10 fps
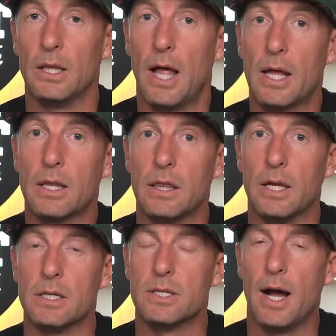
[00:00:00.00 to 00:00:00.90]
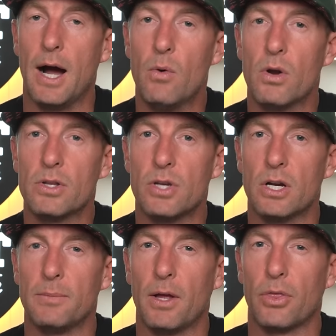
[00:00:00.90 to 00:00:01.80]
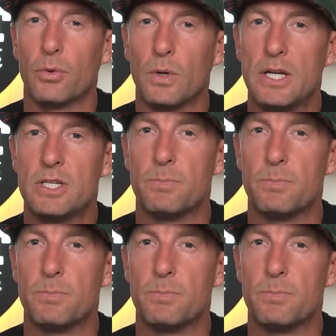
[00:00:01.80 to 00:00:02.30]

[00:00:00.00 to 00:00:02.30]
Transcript: A lot of things. I want to talk about three